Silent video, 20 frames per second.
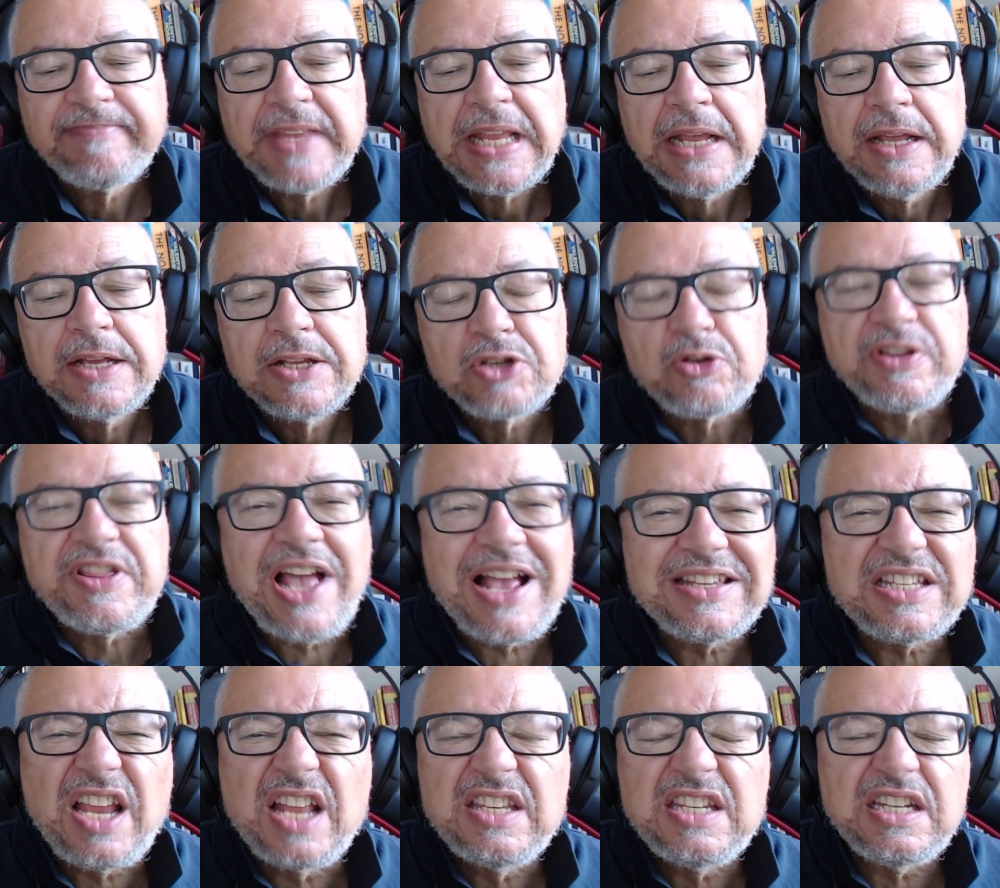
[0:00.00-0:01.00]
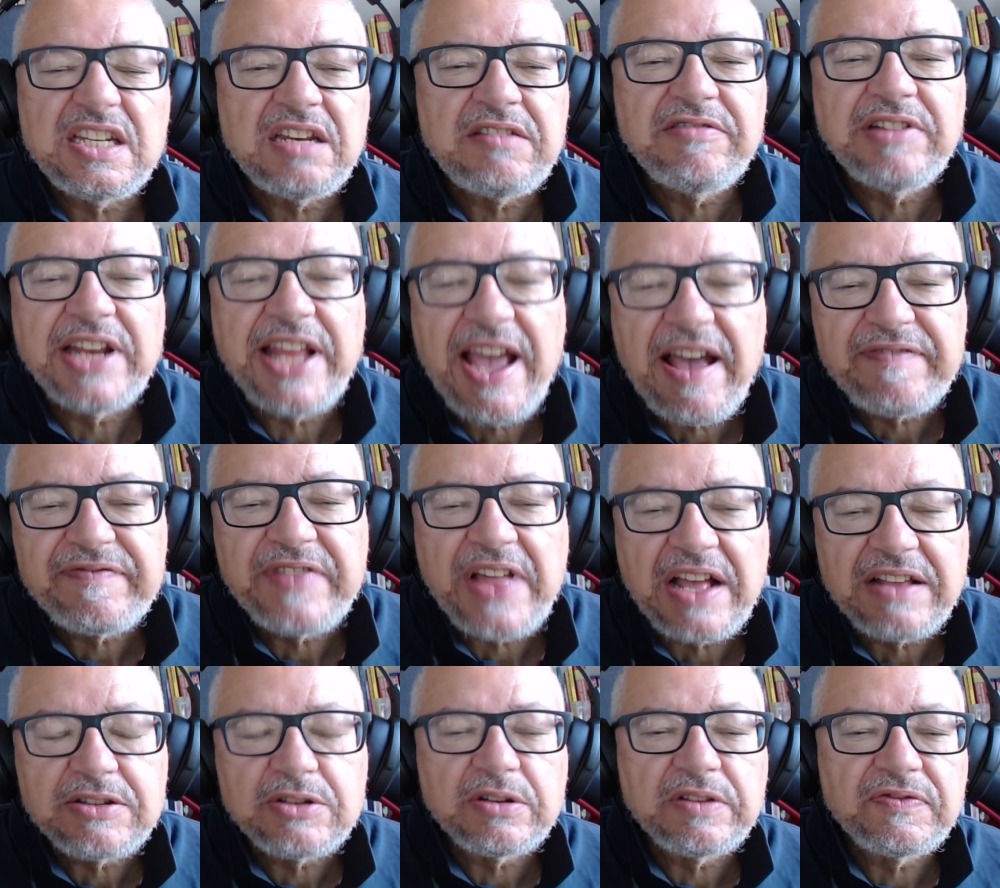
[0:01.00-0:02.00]
So in that sense, it didn't really have
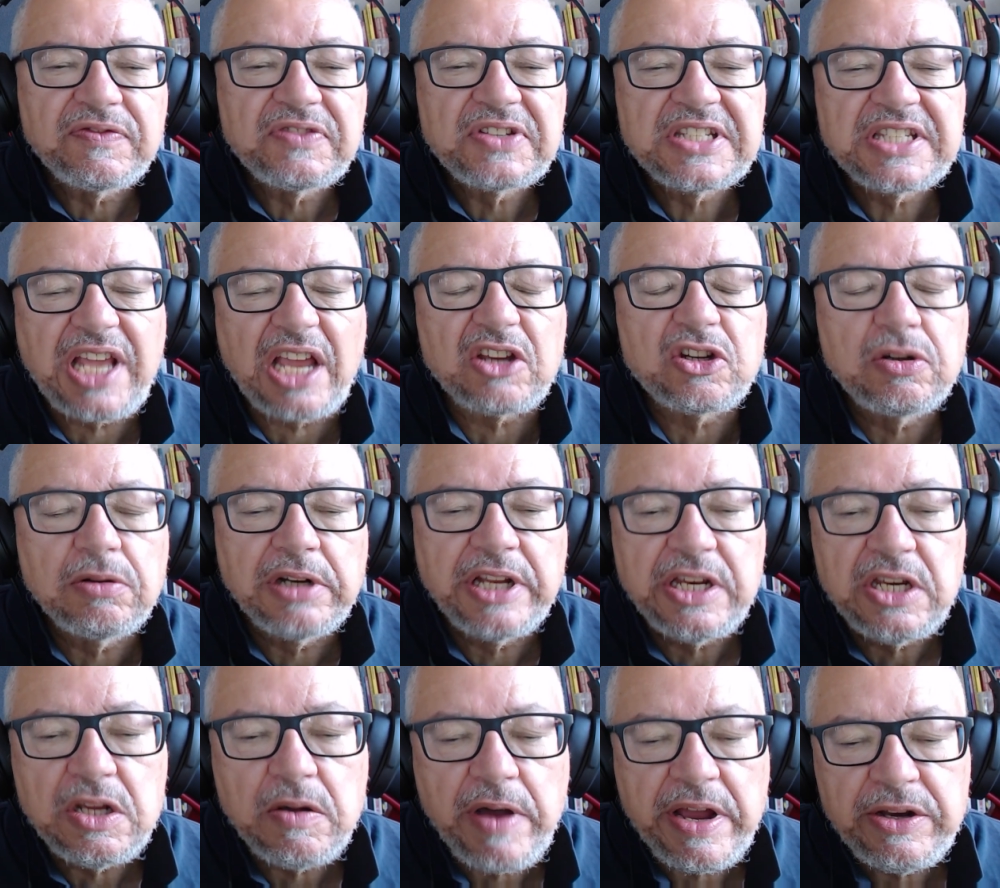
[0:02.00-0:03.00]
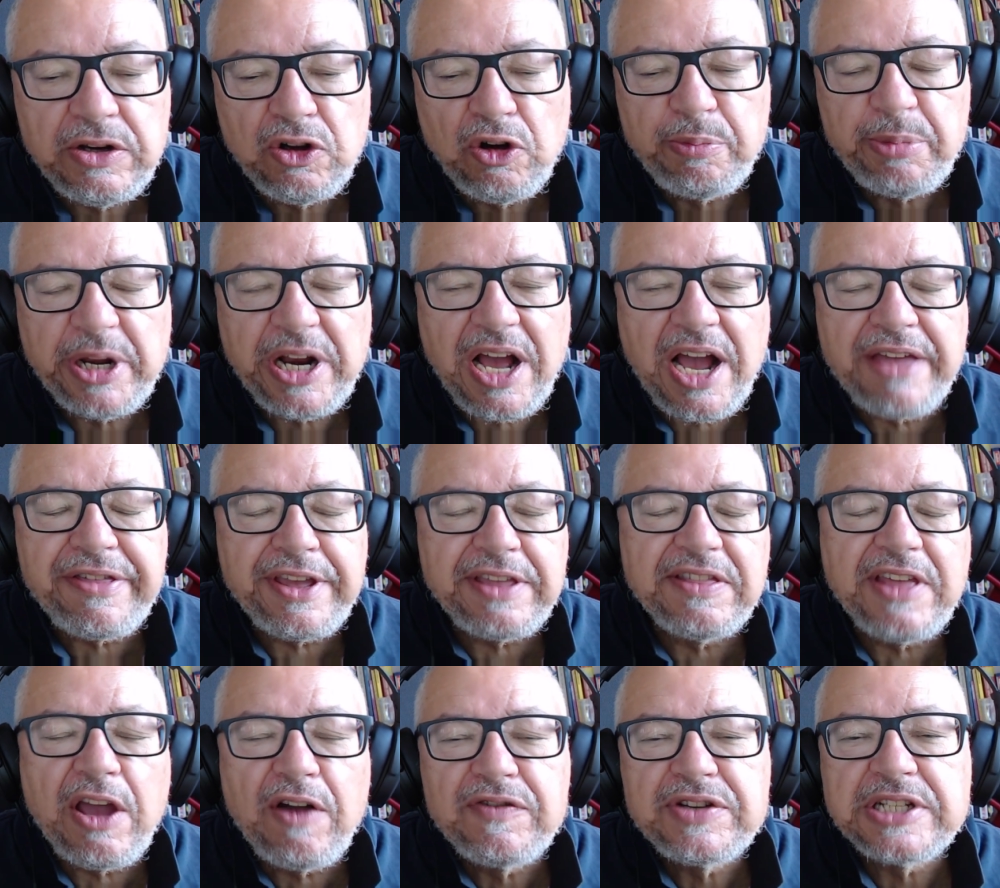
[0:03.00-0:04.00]
that sort of sexual innuendo, but I think
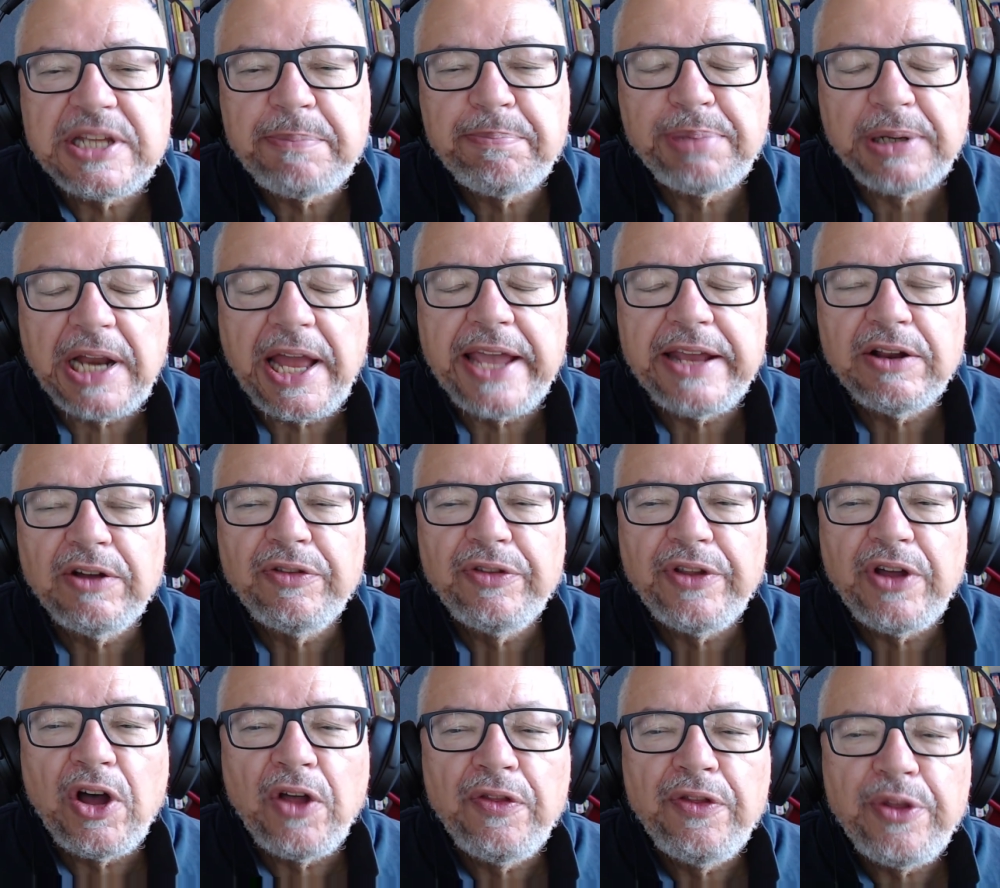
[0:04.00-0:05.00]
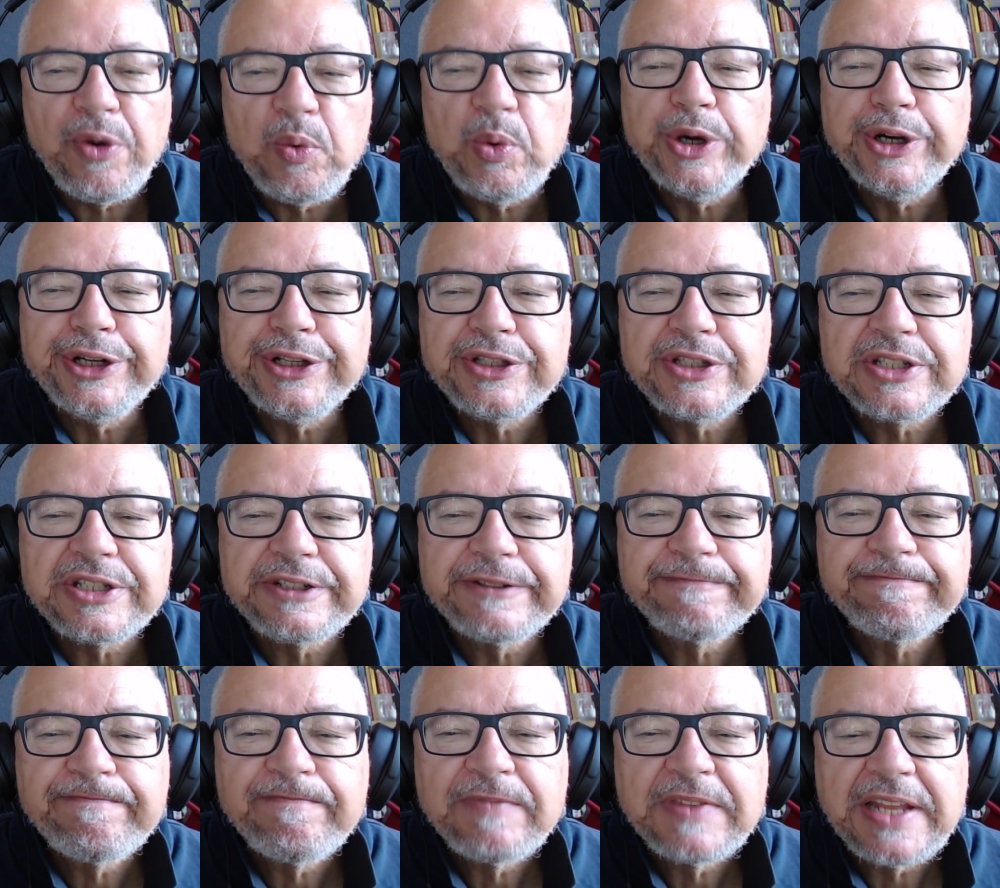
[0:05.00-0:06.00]
they obviously played on the words.
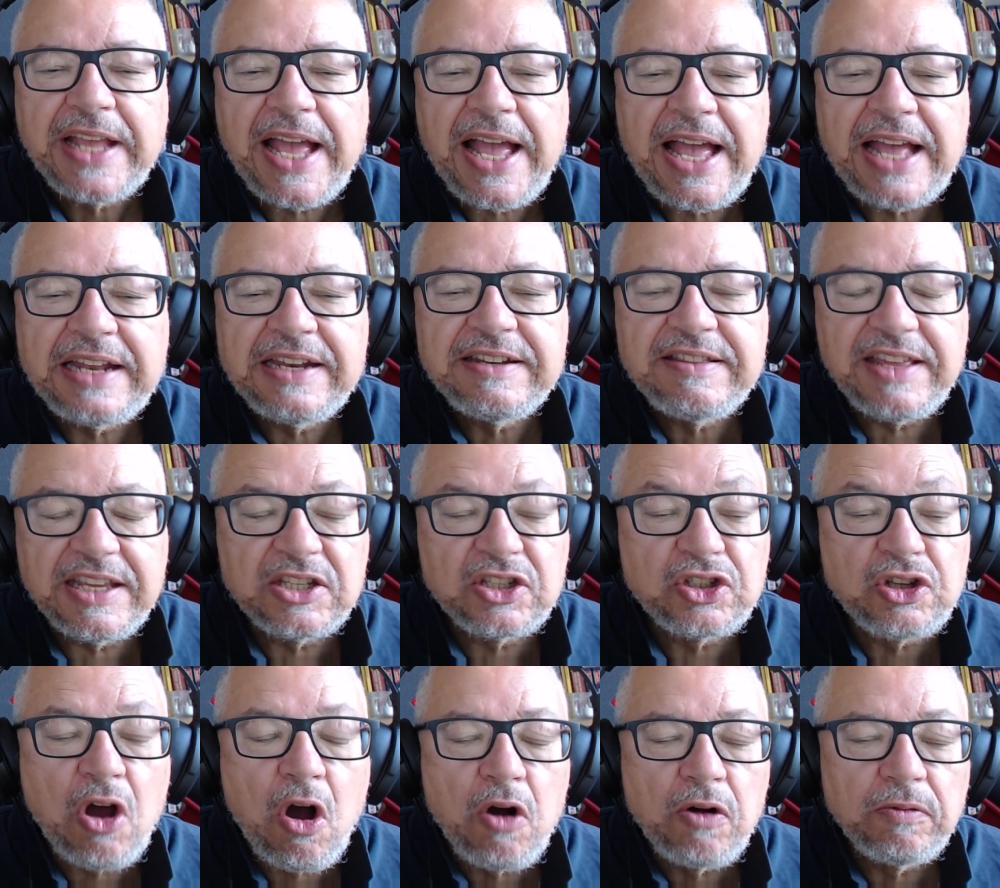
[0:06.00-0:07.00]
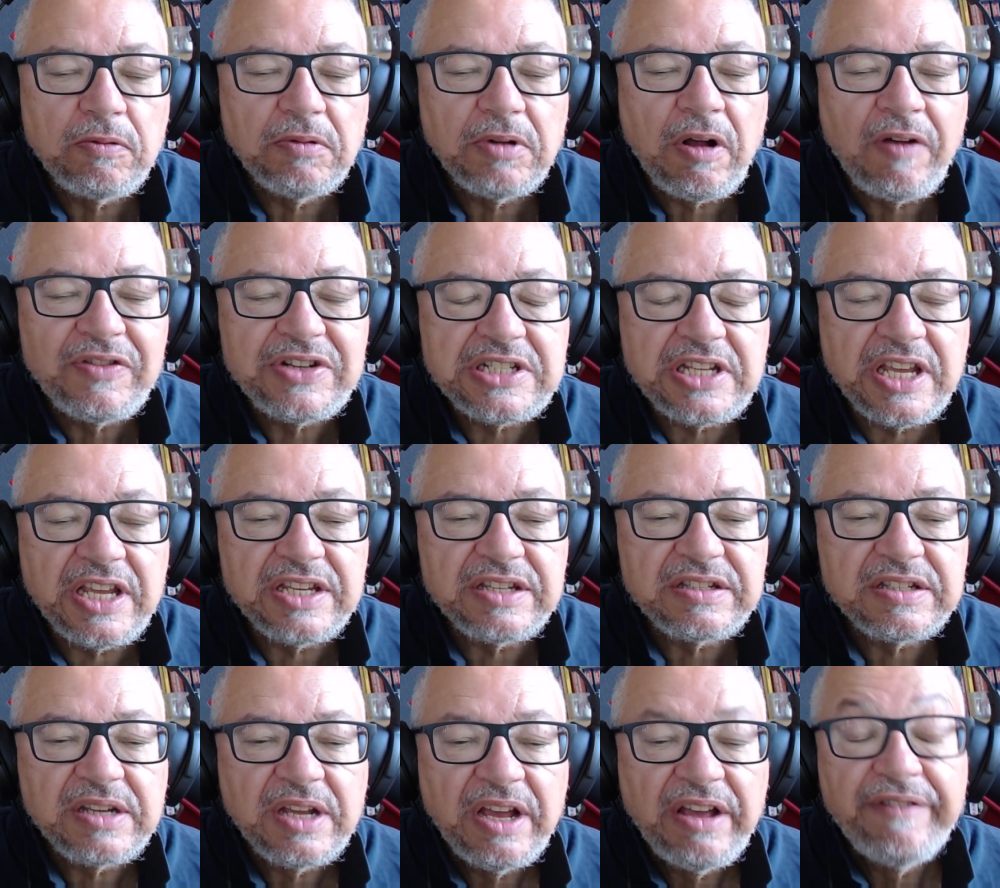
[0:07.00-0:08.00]
And this song obviously
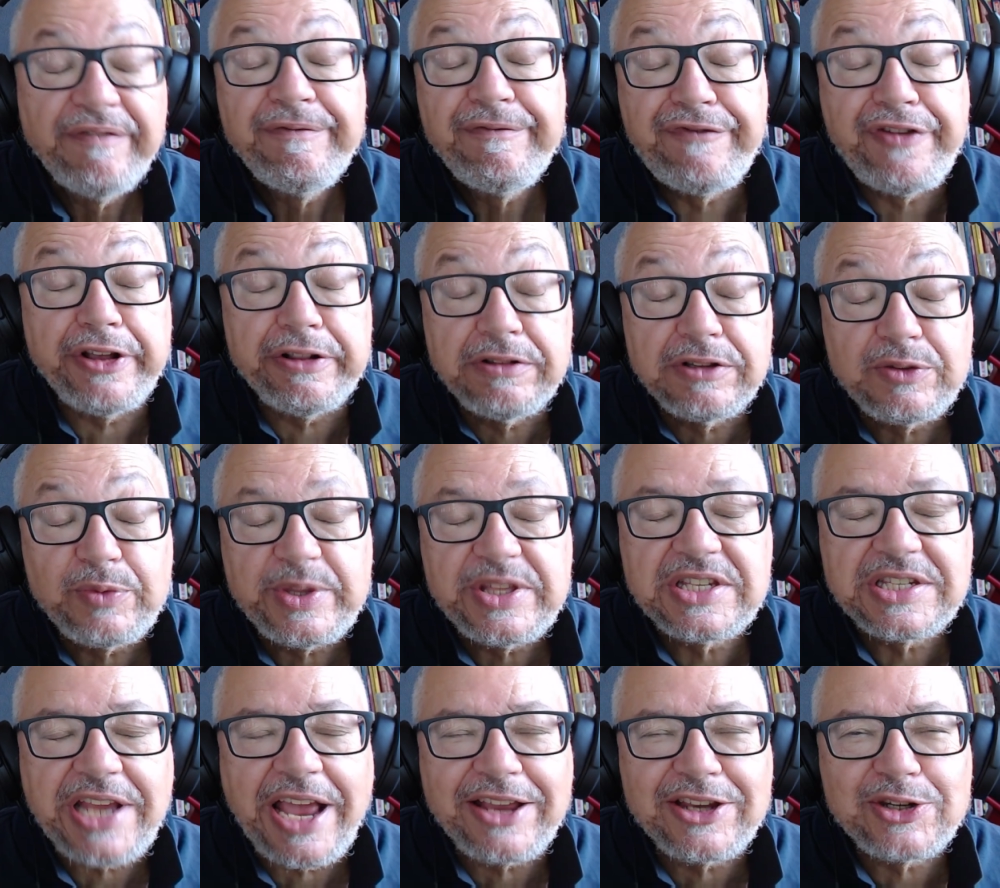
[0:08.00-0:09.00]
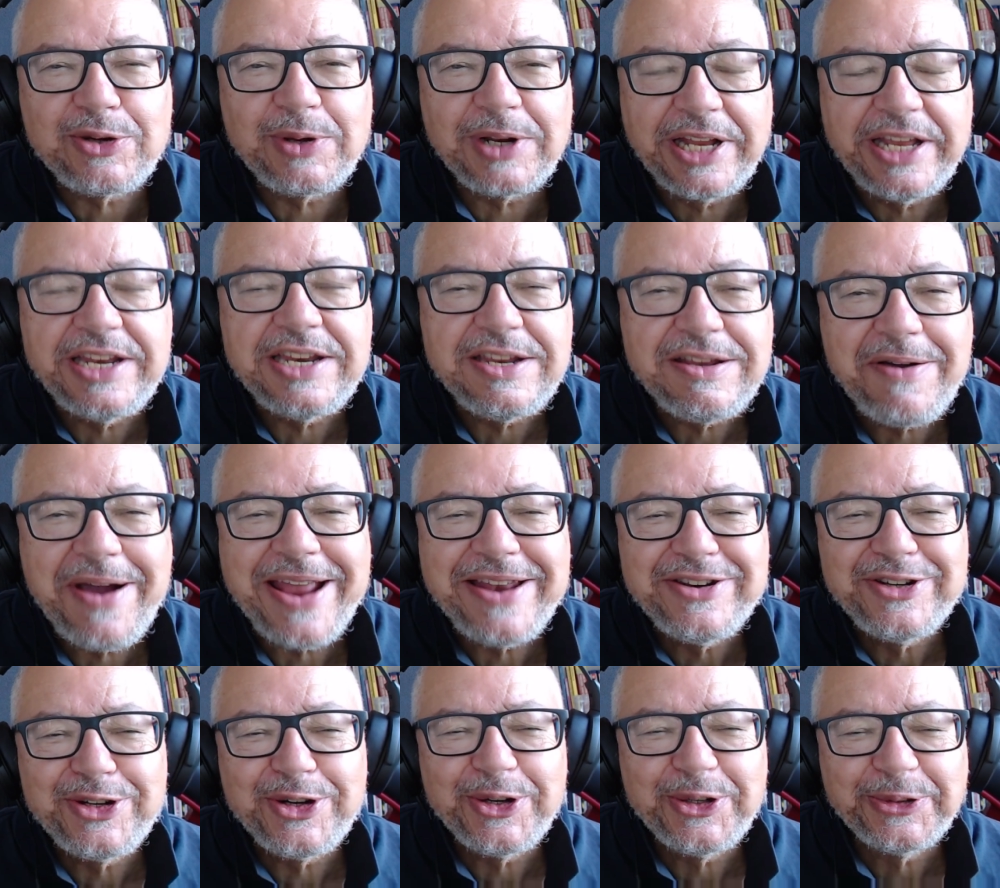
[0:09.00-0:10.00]
is filled with sexual
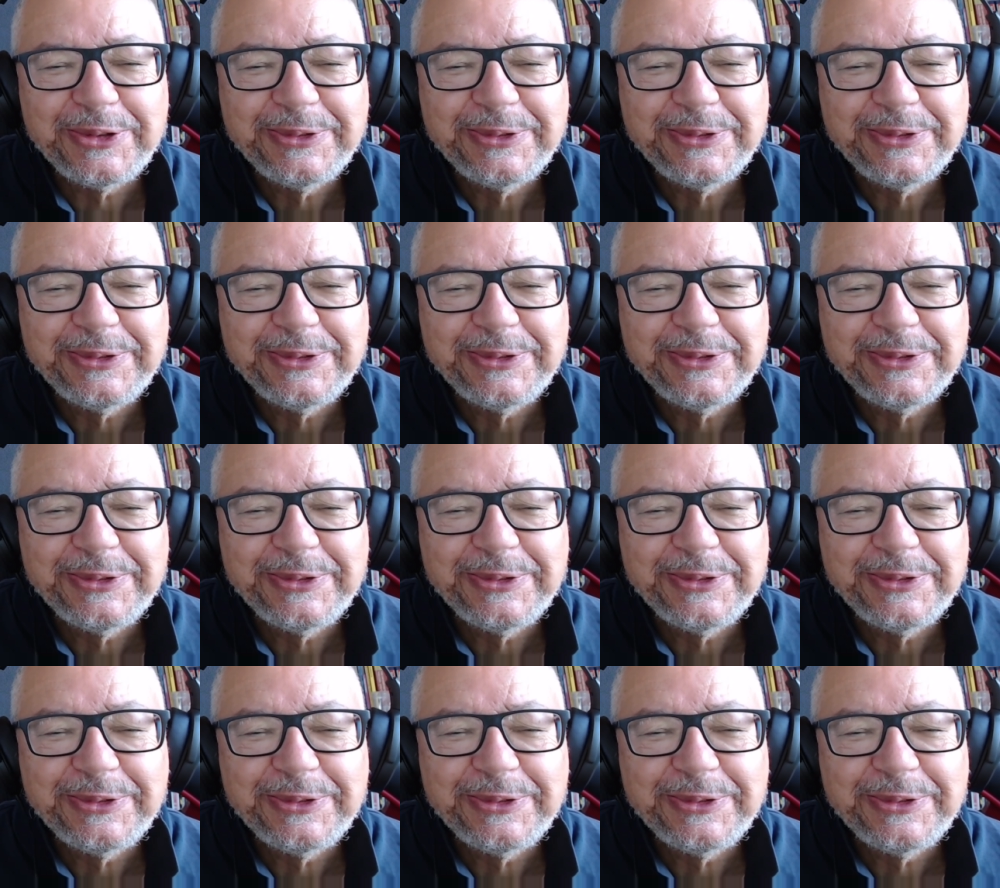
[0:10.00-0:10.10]
innuendo.